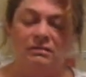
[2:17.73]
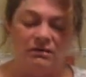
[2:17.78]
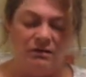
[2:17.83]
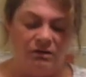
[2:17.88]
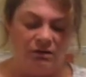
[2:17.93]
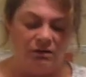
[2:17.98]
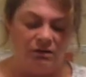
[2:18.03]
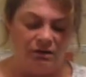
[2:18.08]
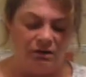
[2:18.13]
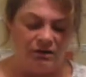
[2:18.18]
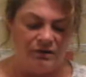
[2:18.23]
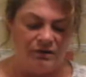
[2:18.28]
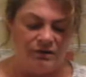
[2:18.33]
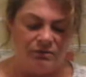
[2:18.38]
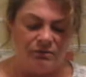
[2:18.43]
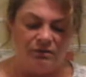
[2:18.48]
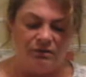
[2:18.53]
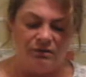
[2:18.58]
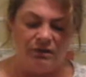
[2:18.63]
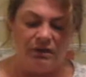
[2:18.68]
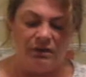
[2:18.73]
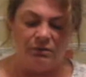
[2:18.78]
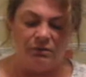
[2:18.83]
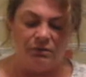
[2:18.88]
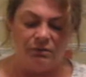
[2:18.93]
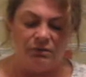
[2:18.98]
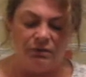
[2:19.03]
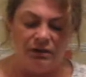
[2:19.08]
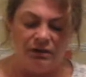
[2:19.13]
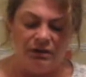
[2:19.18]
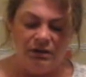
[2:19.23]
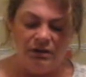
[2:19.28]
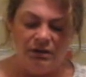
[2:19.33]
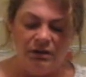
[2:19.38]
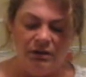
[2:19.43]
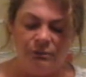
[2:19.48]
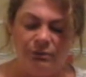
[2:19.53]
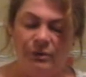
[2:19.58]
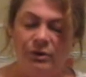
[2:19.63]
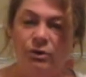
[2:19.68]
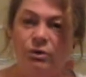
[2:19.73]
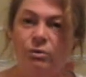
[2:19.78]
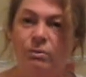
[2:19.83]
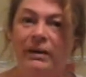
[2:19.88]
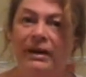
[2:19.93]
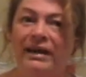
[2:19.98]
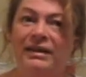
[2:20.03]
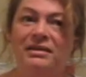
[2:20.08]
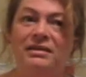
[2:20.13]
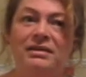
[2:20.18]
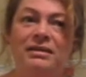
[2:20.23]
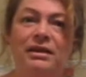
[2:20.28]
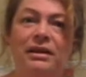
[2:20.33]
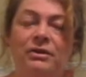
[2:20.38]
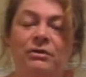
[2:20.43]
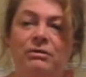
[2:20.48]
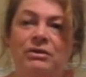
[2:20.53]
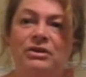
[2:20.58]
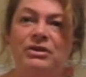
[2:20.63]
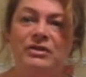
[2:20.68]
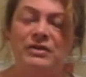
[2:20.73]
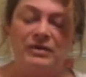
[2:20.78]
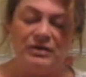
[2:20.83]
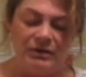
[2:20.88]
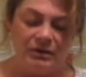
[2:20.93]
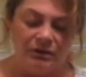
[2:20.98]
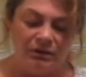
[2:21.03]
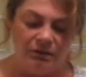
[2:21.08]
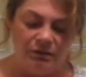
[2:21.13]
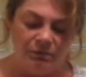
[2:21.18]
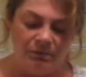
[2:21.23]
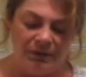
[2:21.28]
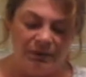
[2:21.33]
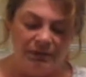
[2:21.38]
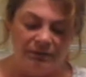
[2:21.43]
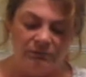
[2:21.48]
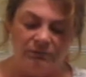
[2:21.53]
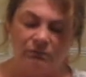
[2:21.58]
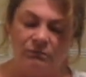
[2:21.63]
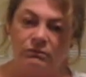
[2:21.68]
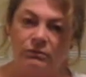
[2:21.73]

You know, I sort of think, well, if we all banded together and just did a little bit,